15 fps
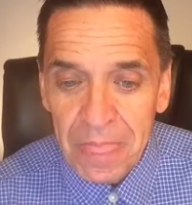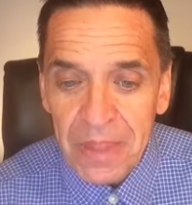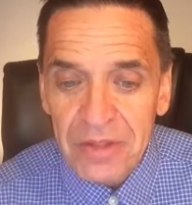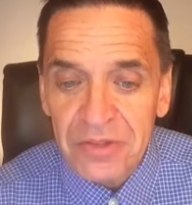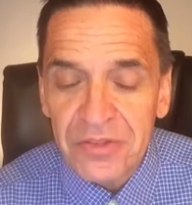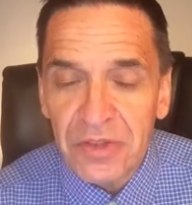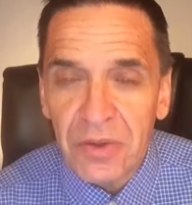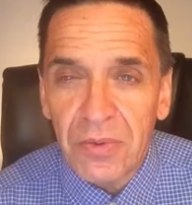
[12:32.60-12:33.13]

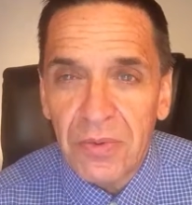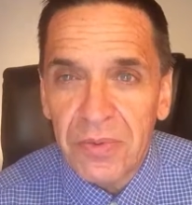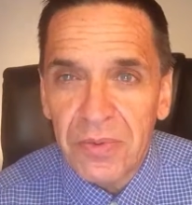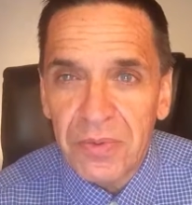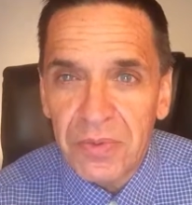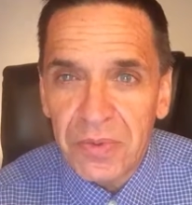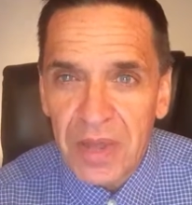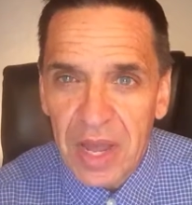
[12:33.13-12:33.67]
So
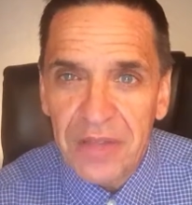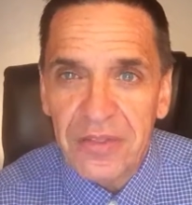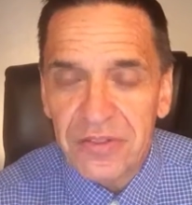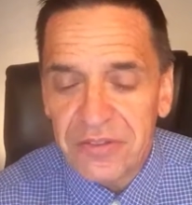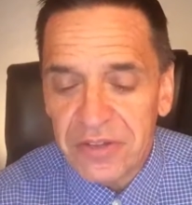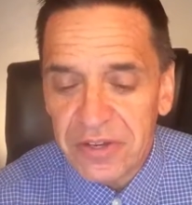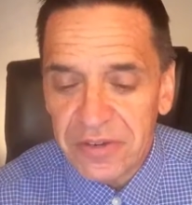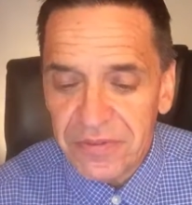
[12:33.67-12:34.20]
on
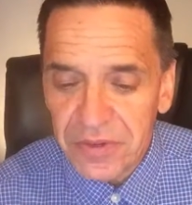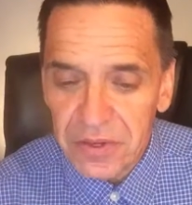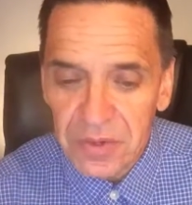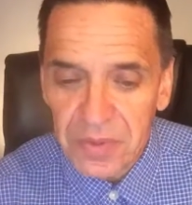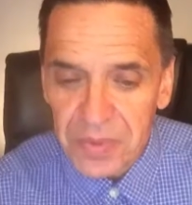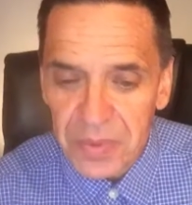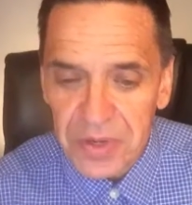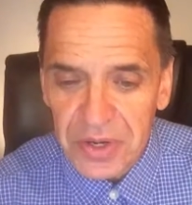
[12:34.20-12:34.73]
this interview,
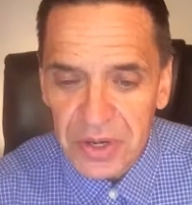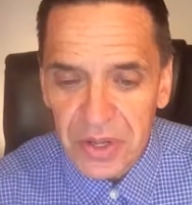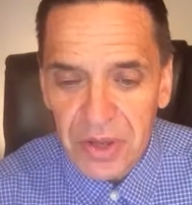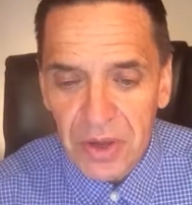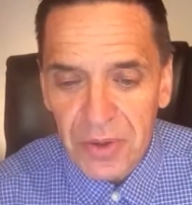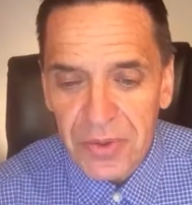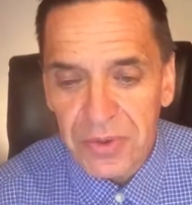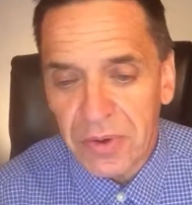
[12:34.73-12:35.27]
we're going to
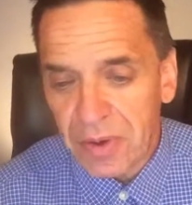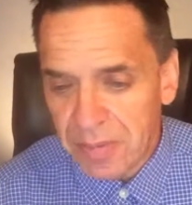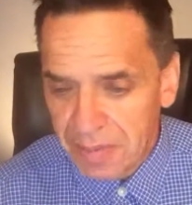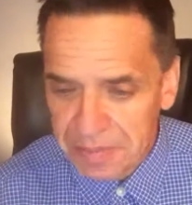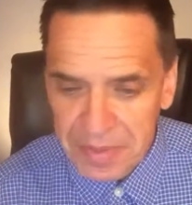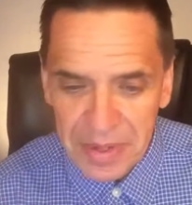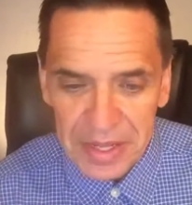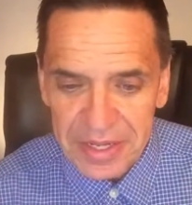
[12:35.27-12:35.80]
go
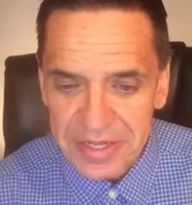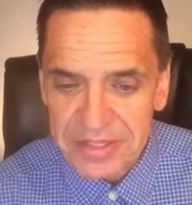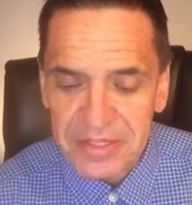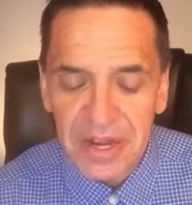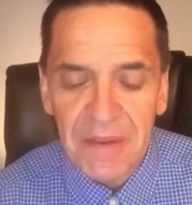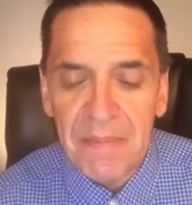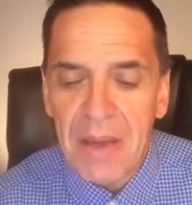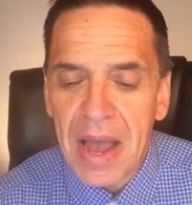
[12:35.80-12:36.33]
through, like I
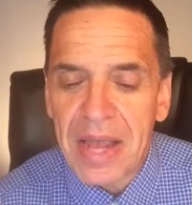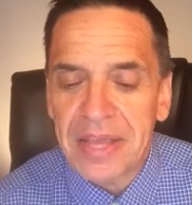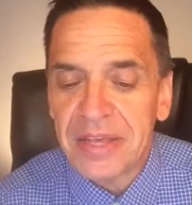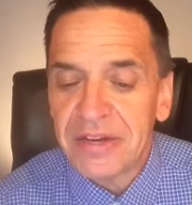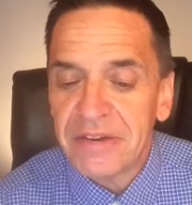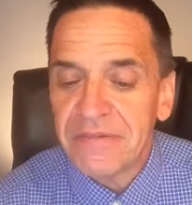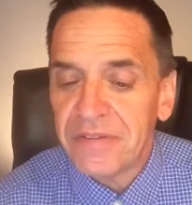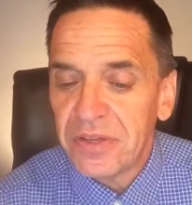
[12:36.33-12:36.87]
said, a mock
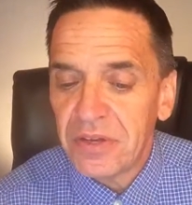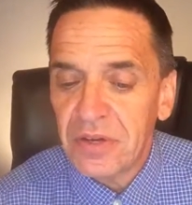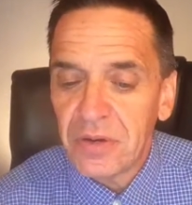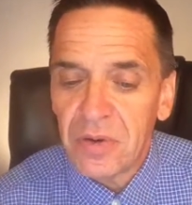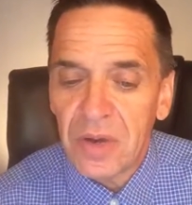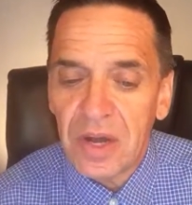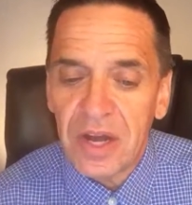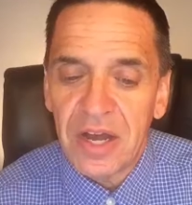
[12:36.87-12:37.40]

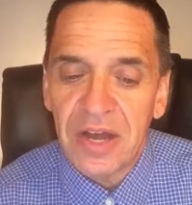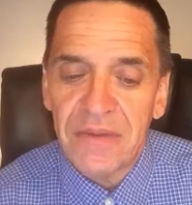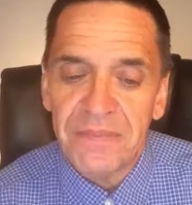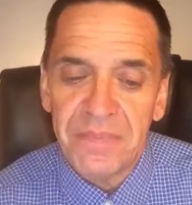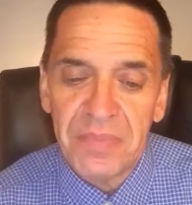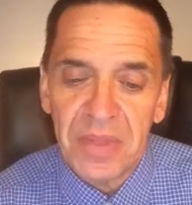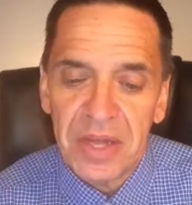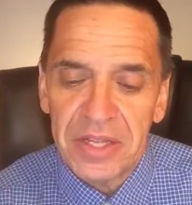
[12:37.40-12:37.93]
interview.
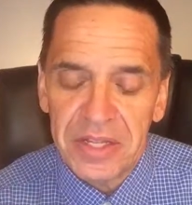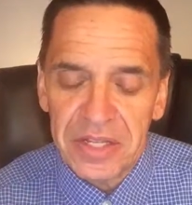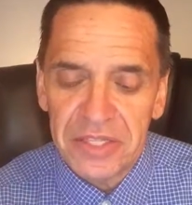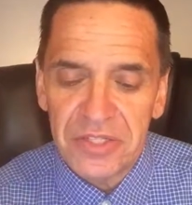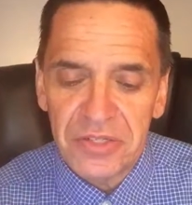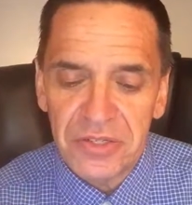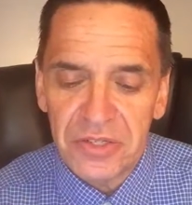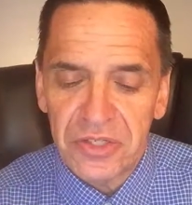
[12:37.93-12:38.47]

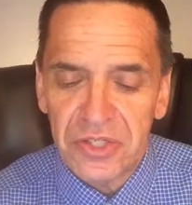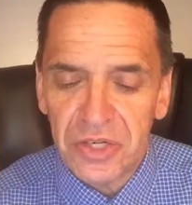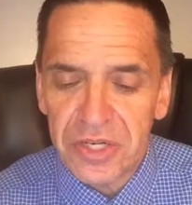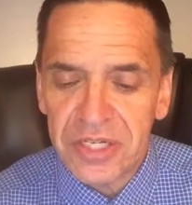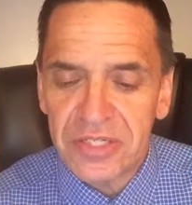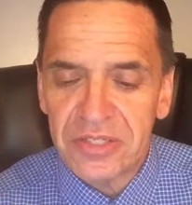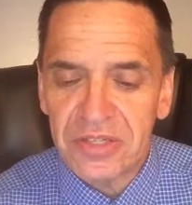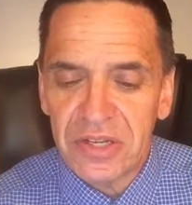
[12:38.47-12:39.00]
It's your
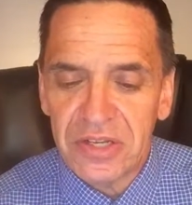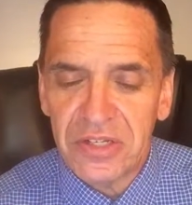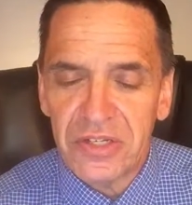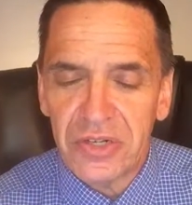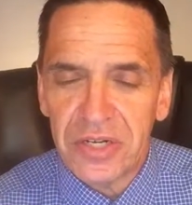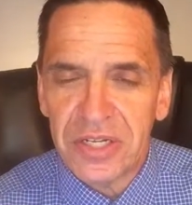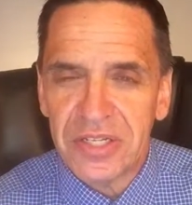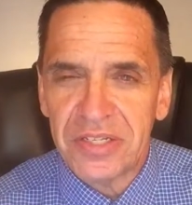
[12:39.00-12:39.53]
chance
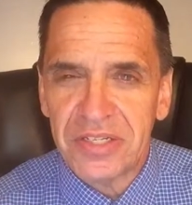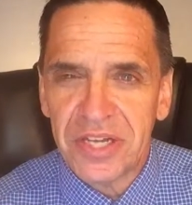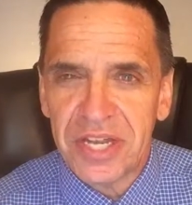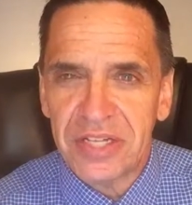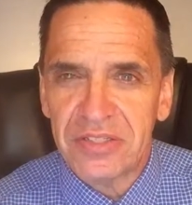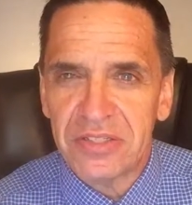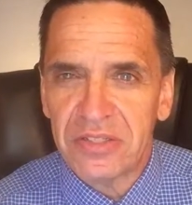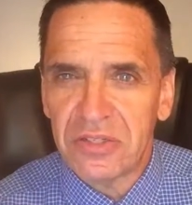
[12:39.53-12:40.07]

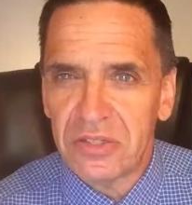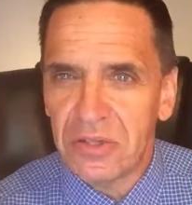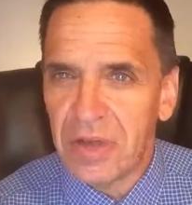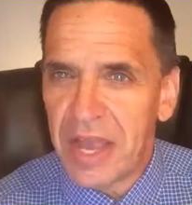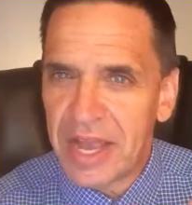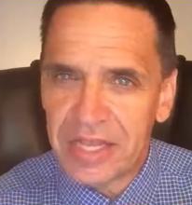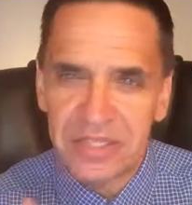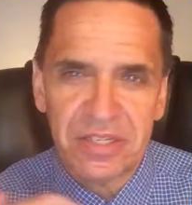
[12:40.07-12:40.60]
to
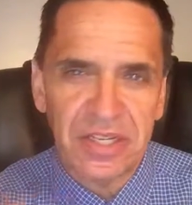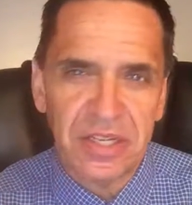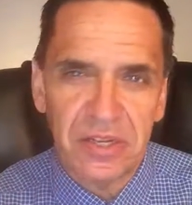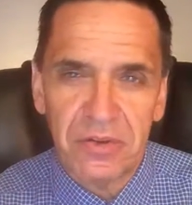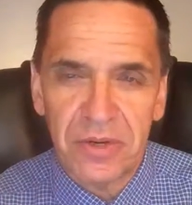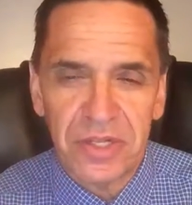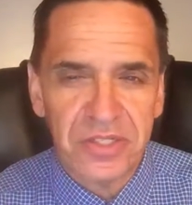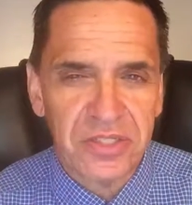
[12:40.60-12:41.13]
ask any
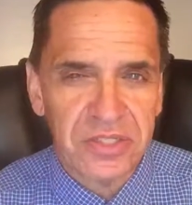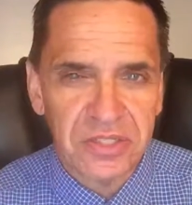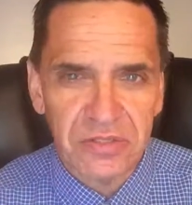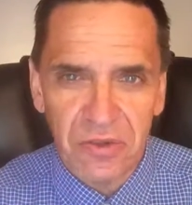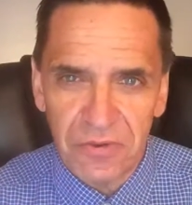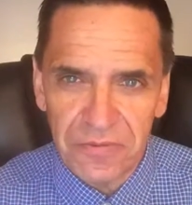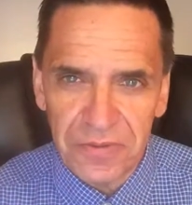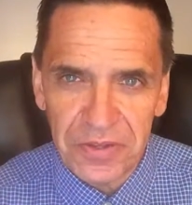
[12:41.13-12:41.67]
questions.
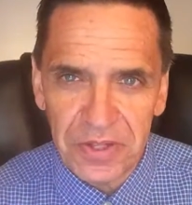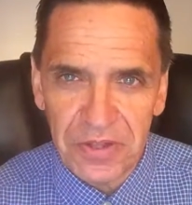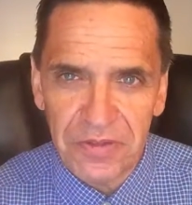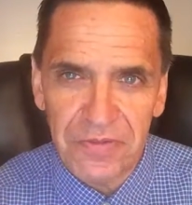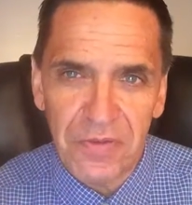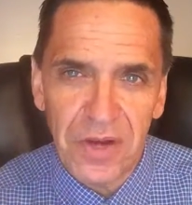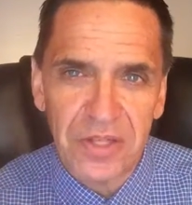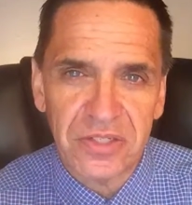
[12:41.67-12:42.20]
Hopefully
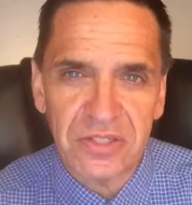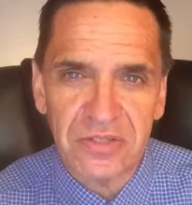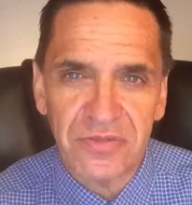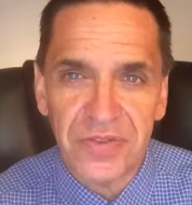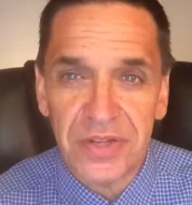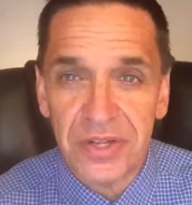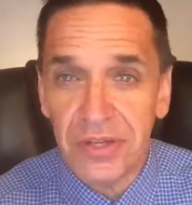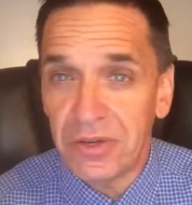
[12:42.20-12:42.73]
you've watched this
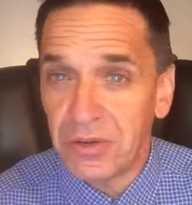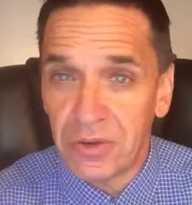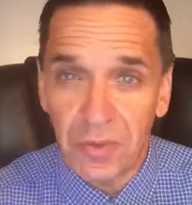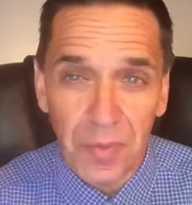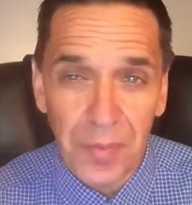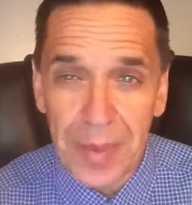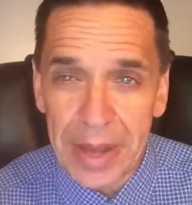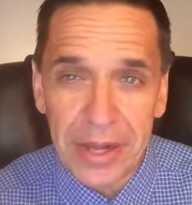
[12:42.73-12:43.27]
video,
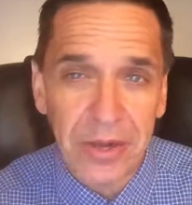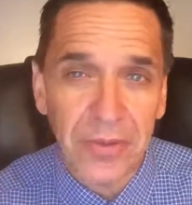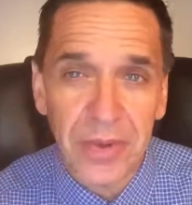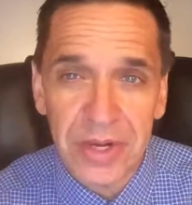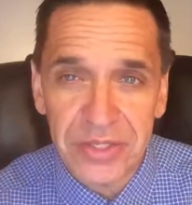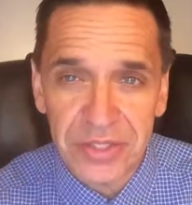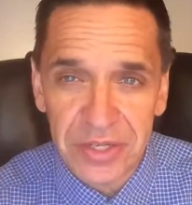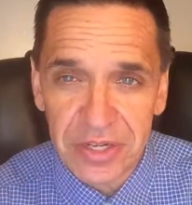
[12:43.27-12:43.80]
go back and
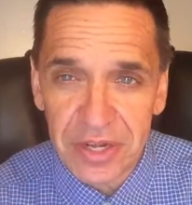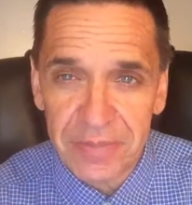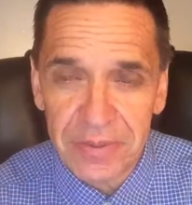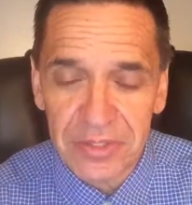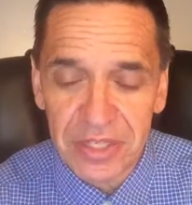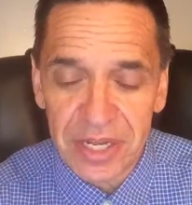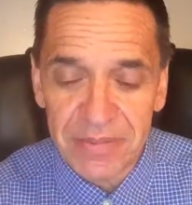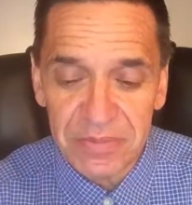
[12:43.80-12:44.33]
watch it a couple
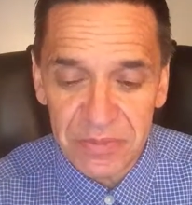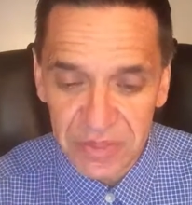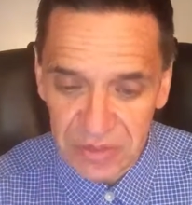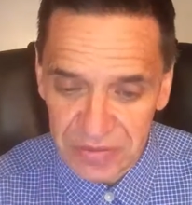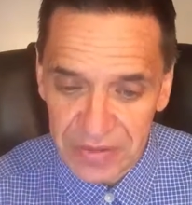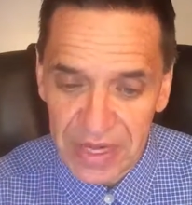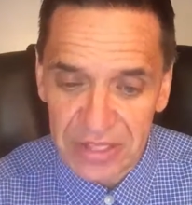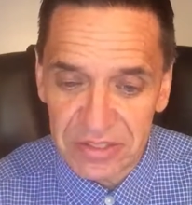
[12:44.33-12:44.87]
times, and
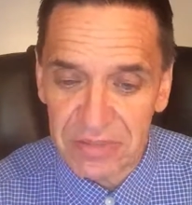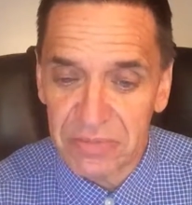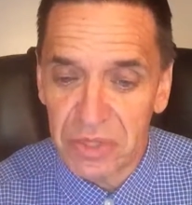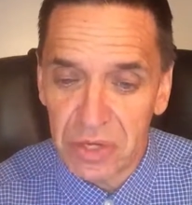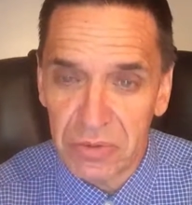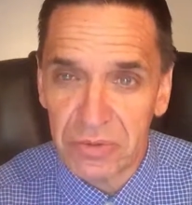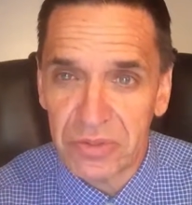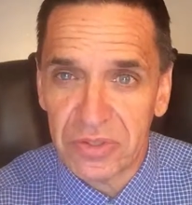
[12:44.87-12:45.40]
you've got some
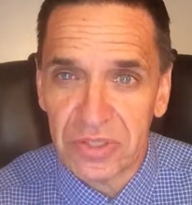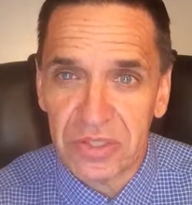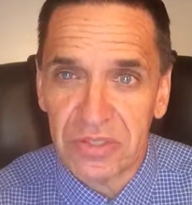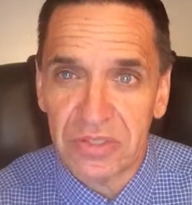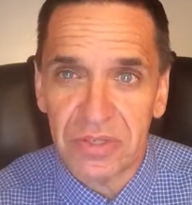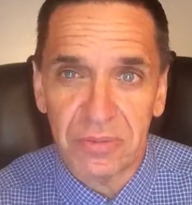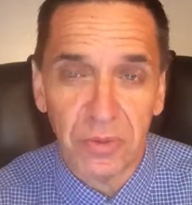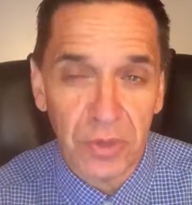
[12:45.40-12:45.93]
notes and
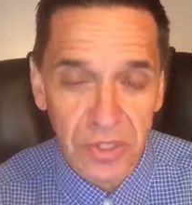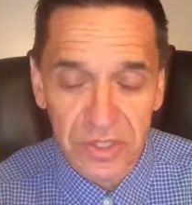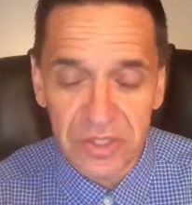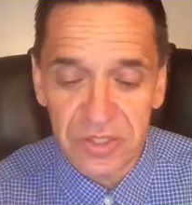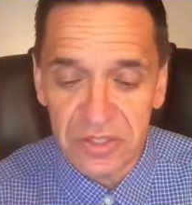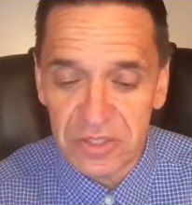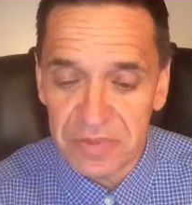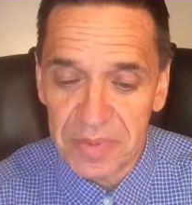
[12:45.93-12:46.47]
some
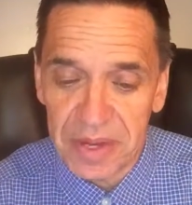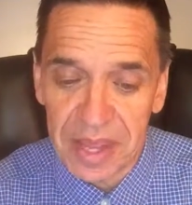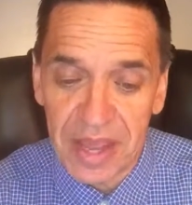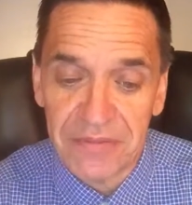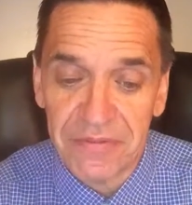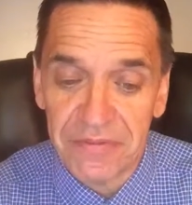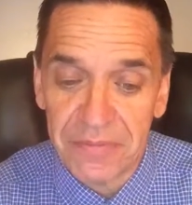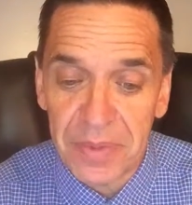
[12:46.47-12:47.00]
questions you might
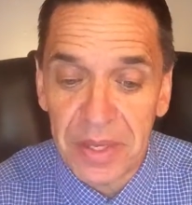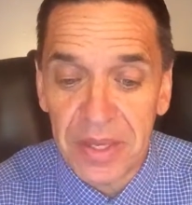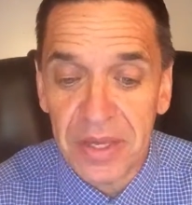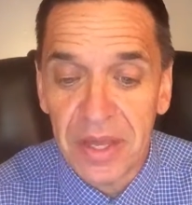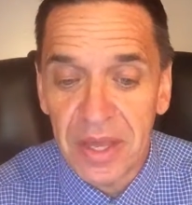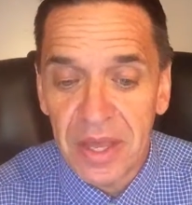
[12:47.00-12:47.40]
have of me.